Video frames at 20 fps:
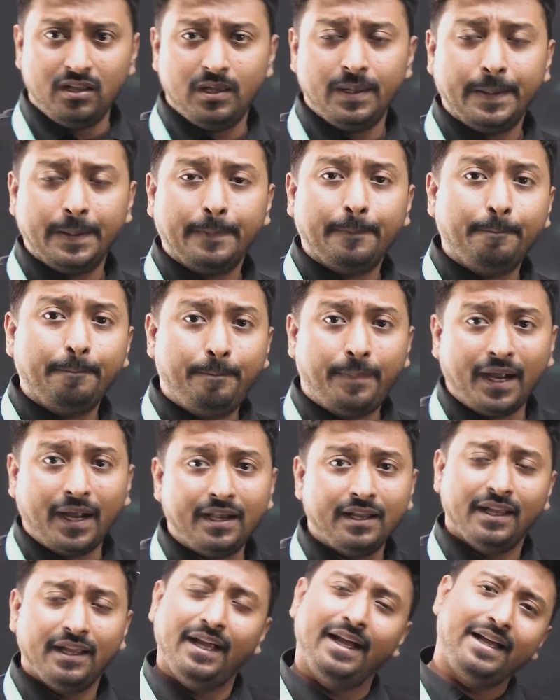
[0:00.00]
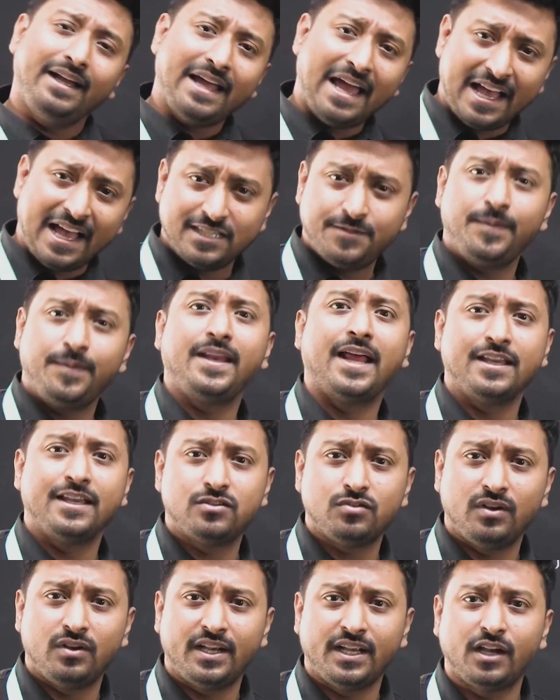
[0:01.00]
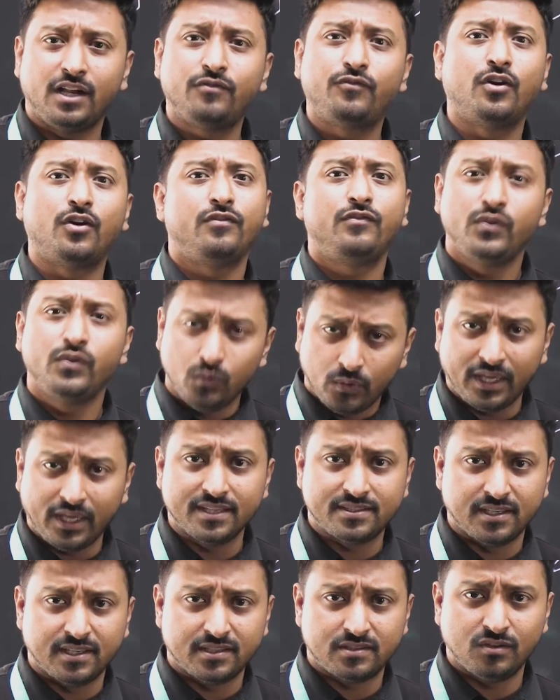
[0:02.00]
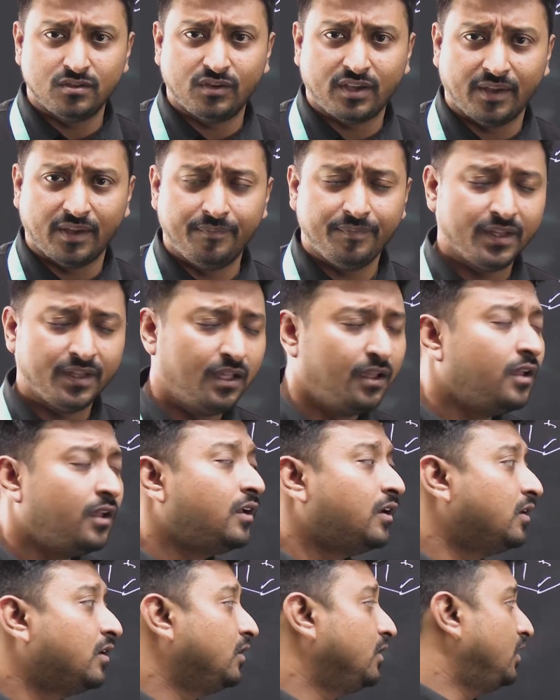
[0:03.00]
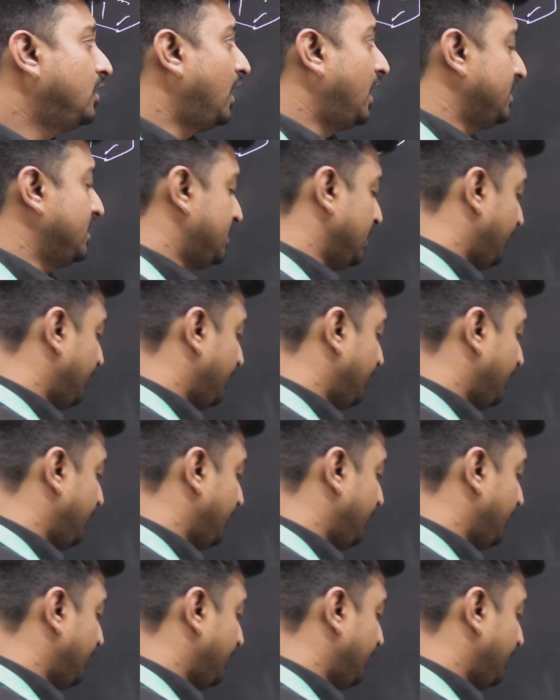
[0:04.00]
but it has been isolated for few cases. Okay, acha.